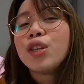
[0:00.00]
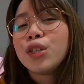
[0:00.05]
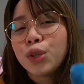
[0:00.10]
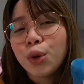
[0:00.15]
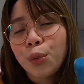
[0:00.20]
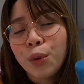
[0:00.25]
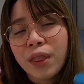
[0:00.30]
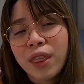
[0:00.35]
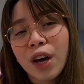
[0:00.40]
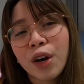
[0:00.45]

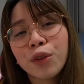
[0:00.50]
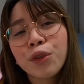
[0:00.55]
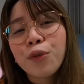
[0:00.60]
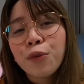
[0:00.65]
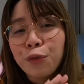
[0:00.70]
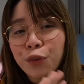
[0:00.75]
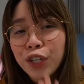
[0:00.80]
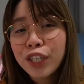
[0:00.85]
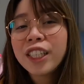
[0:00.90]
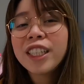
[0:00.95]
So without
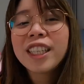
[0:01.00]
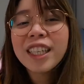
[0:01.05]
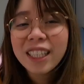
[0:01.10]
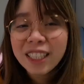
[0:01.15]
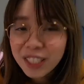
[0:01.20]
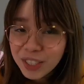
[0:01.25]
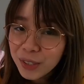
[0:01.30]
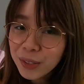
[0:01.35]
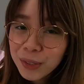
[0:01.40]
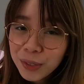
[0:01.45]
further
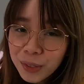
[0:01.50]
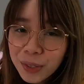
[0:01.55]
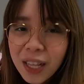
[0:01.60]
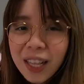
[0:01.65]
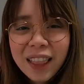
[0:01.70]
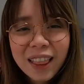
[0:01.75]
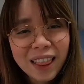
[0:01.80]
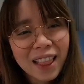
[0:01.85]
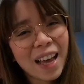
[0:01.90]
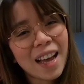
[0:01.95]

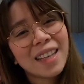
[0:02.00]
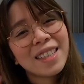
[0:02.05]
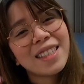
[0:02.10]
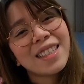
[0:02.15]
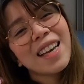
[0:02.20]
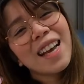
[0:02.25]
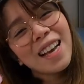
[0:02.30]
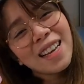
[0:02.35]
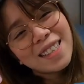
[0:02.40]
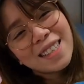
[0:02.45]
ado,
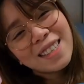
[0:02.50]
let's get